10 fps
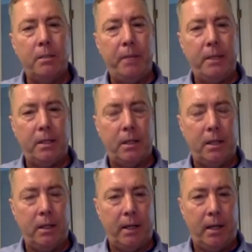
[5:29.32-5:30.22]
it's the
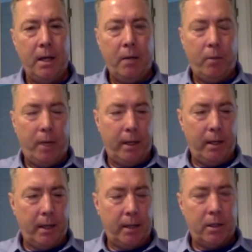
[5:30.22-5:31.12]
basic thing that
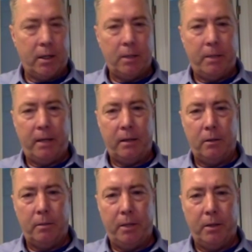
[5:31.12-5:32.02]
I, I talked about
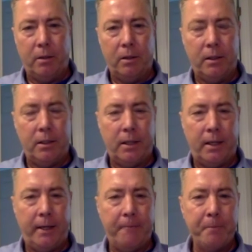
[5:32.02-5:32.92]
a little bit earlier
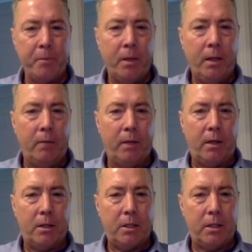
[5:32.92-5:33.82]
today in
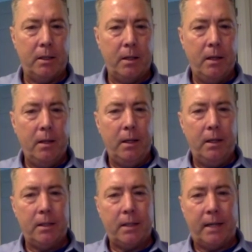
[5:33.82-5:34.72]
regards to
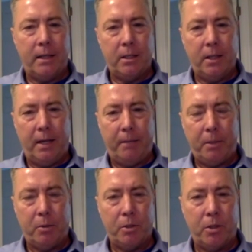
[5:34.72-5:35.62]
the size of the
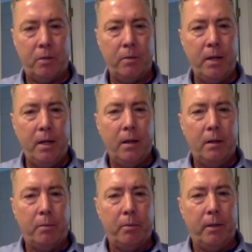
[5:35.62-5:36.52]
optical zone,
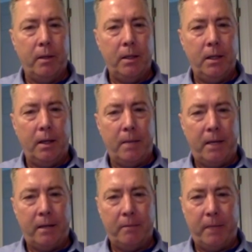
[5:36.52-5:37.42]
the, the
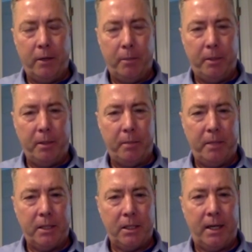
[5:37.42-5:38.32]
amount of myopia
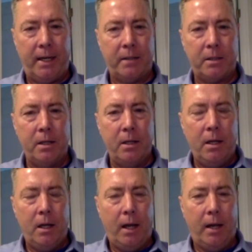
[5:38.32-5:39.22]
the patient has,
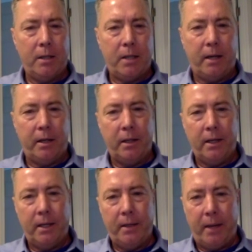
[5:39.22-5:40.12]
and it's
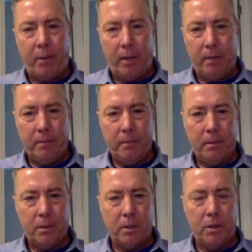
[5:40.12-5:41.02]
calculated that way.
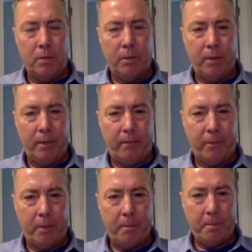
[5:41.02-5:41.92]
There's a
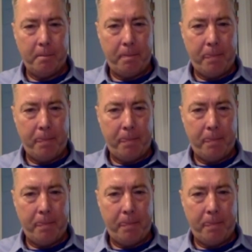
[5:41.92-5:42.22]
nomogram for it.